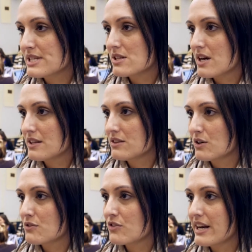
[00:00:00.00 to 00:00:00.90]
I saw that there
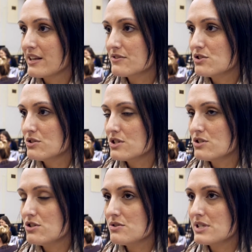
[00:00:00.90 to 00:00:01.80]
were a variety of
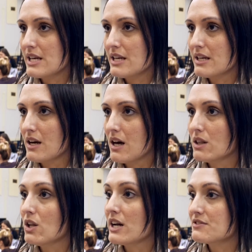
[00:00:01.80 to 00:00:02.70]
students using a
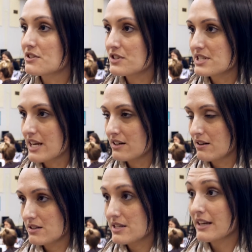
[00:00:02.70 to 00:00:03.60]
lot of different te
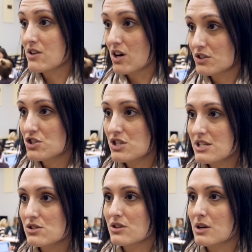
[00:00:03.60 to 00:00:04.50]

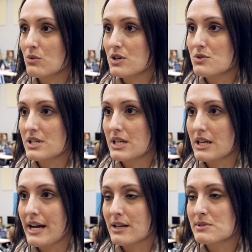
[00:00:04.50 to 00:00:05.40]
technologies. So they were using
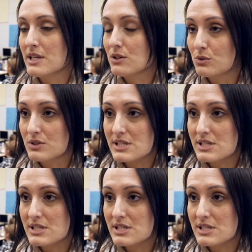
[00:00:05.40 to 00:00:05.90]
items like Google